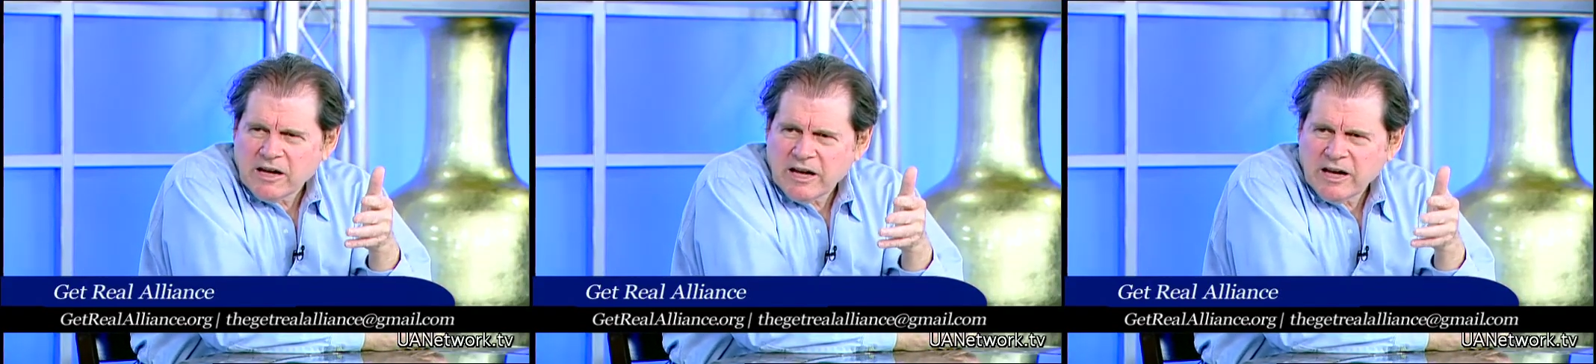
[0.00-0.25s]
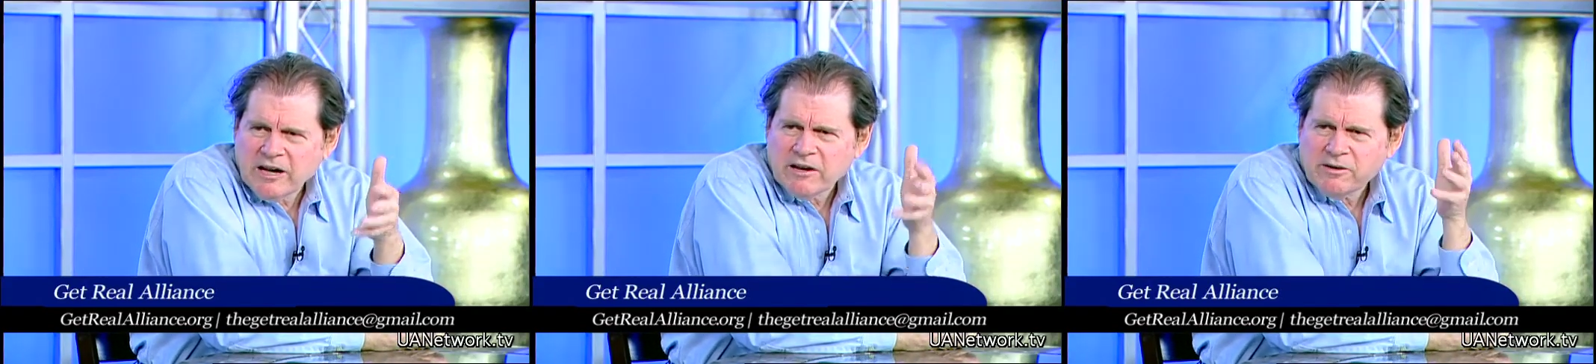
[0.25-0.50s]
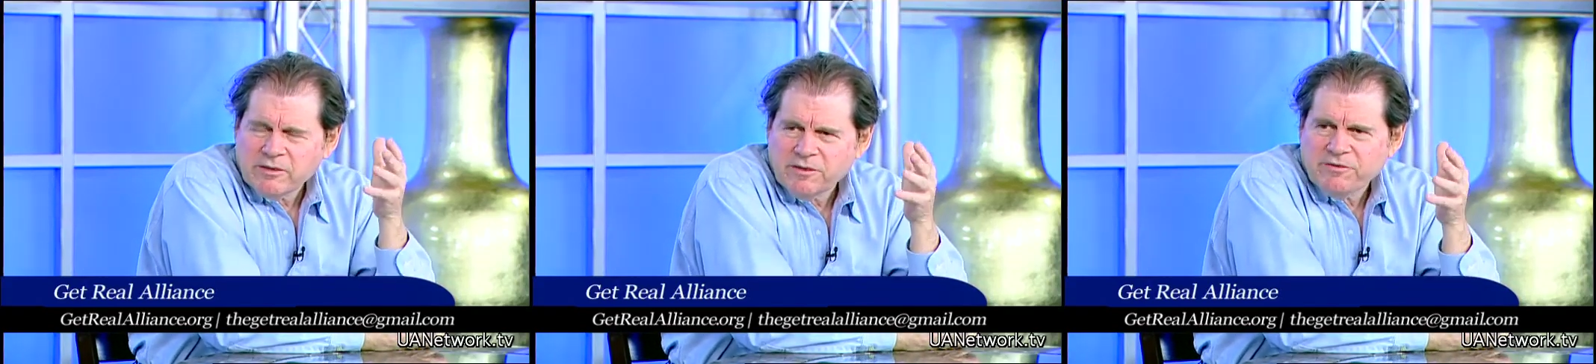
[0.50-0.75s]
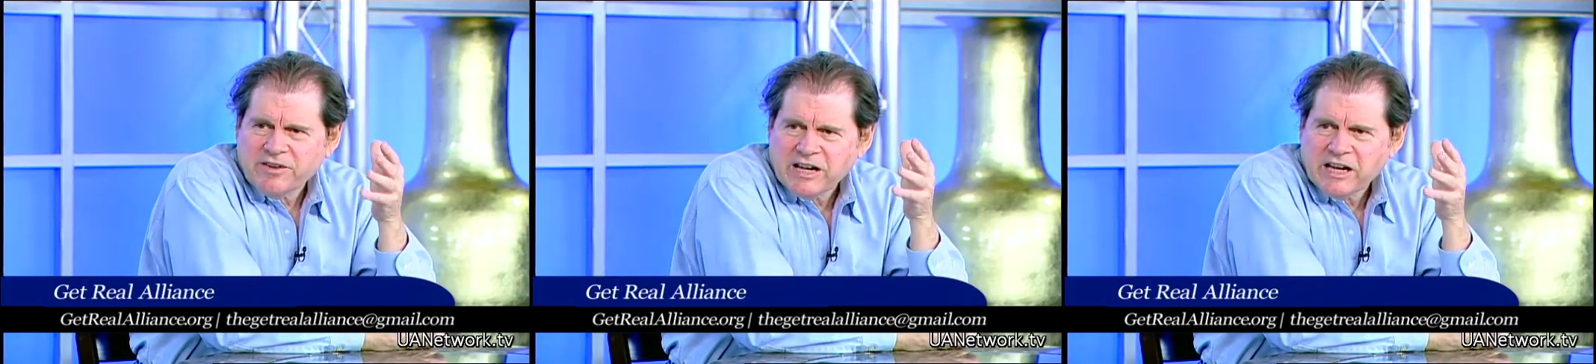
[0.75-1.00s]
out of the
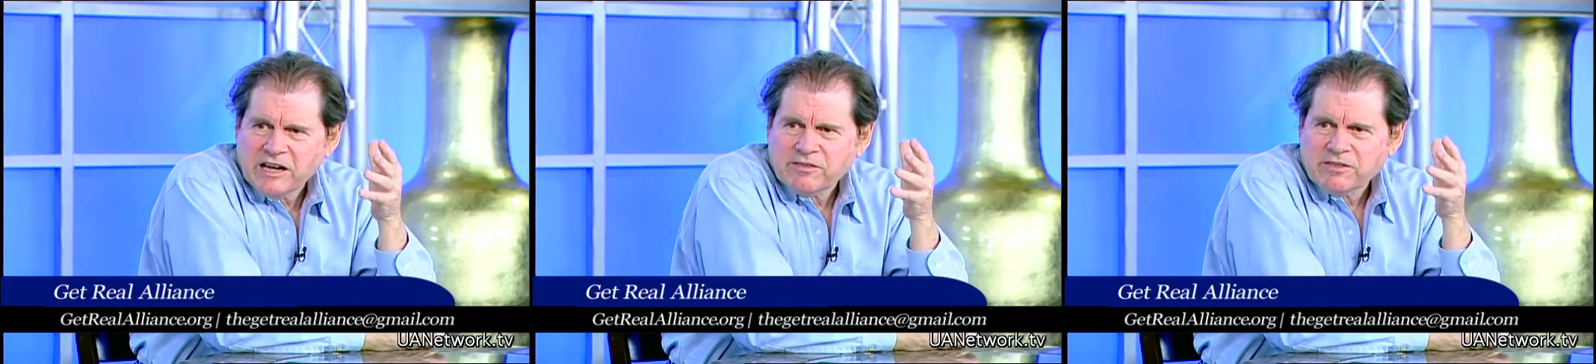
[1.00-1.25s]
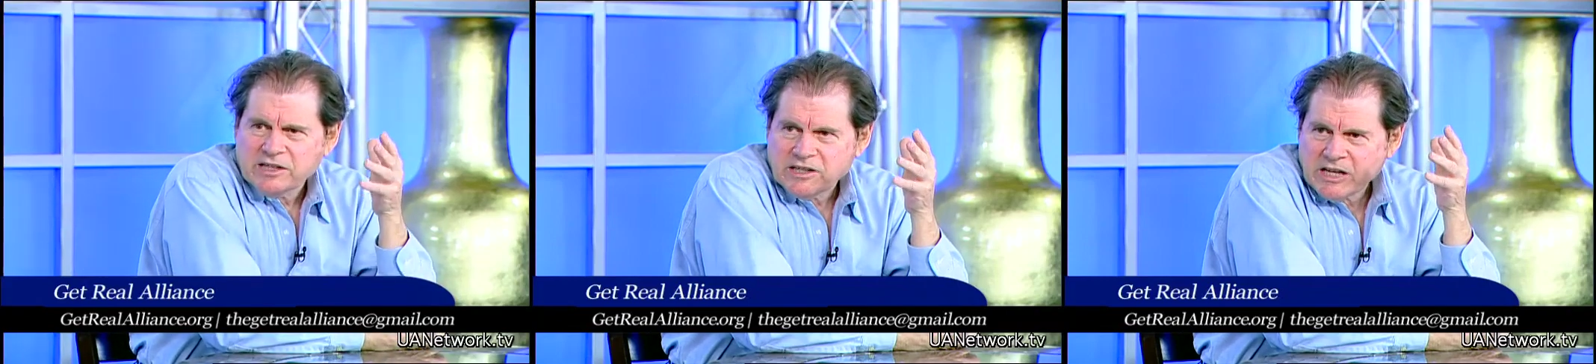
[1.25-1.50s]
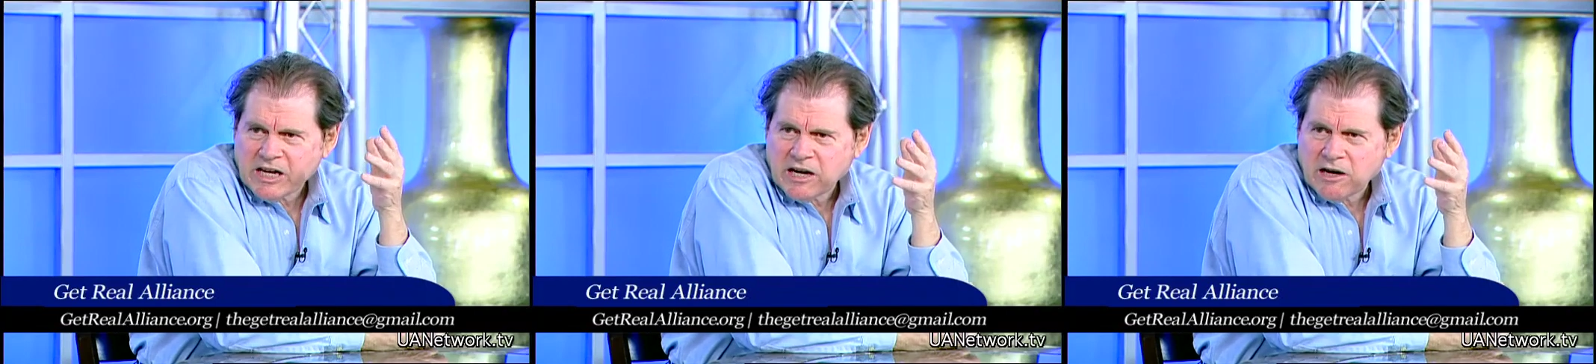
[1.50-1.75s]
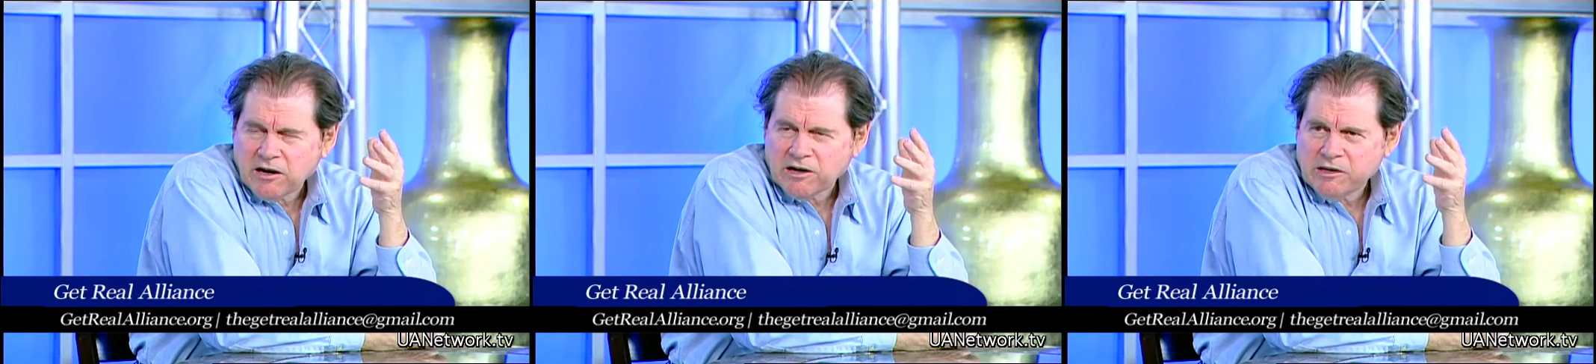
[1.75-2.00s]
fact that
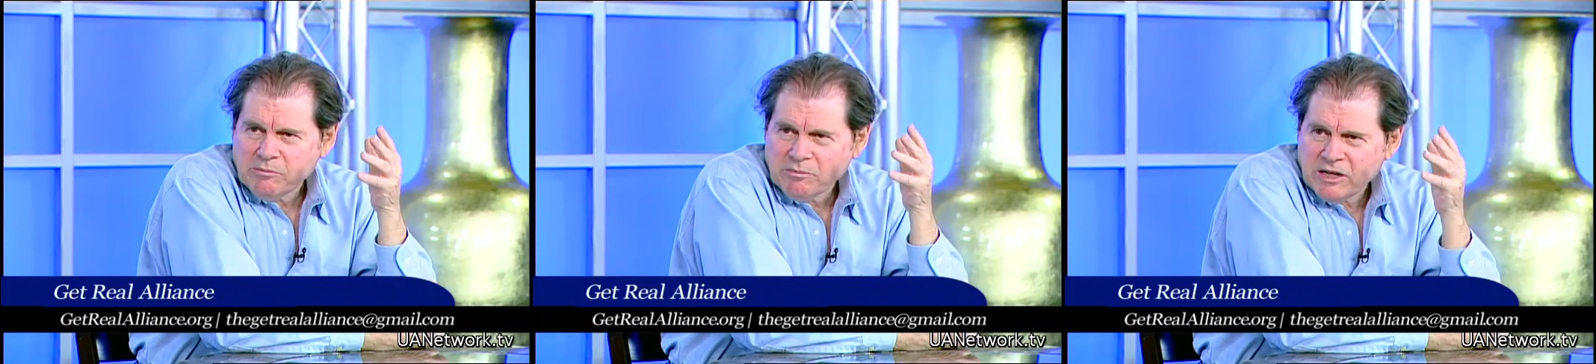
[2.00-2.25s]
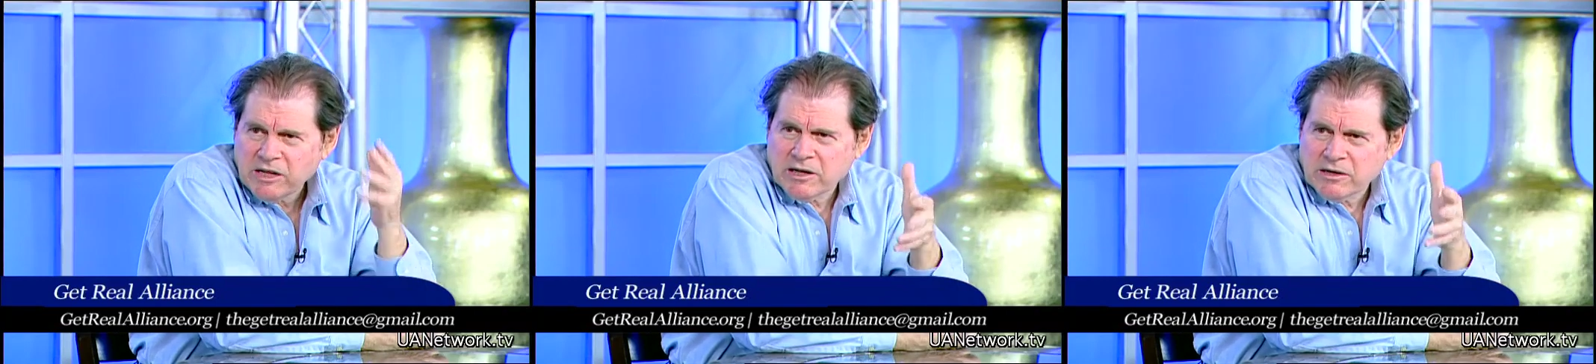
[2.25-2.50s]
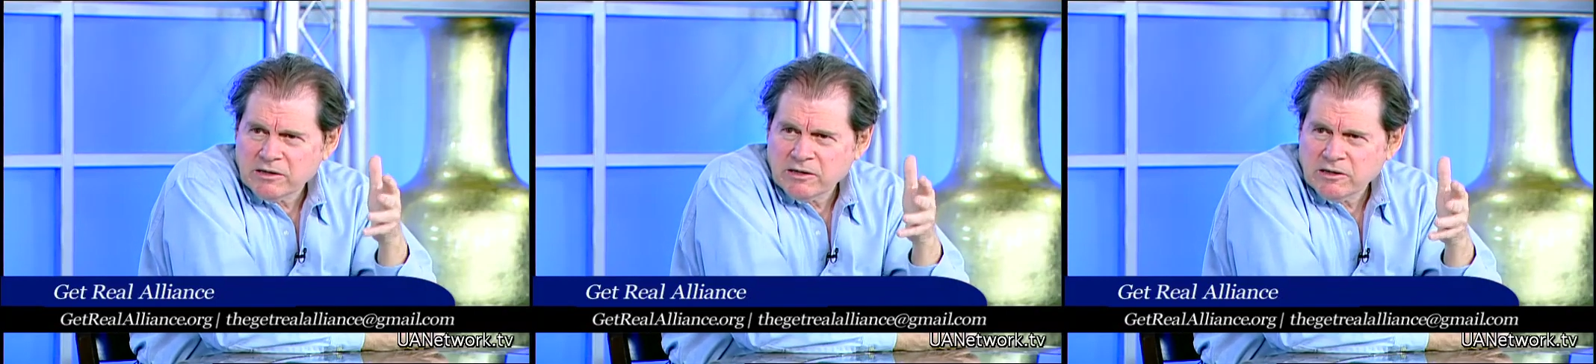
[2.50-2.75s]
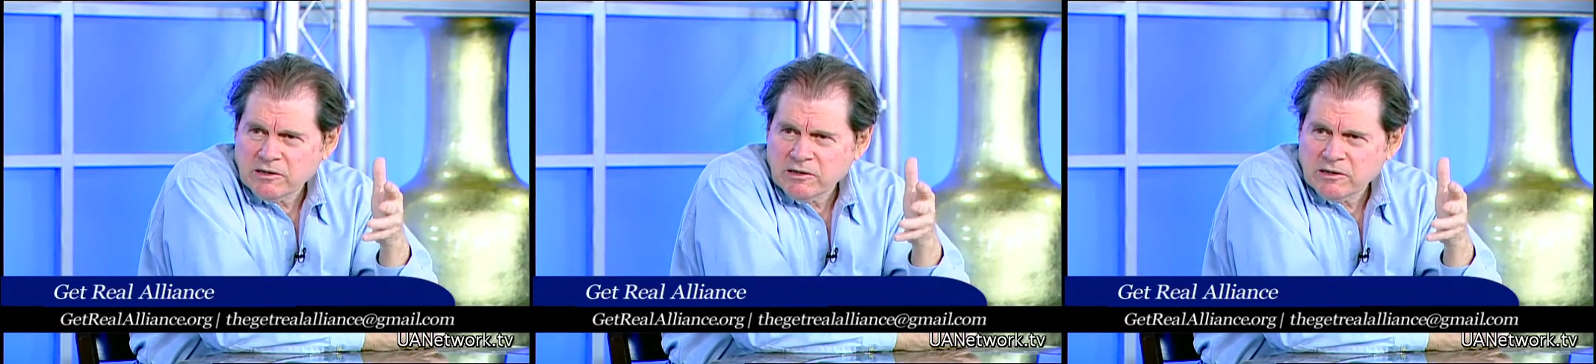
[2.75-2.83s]
cattle emit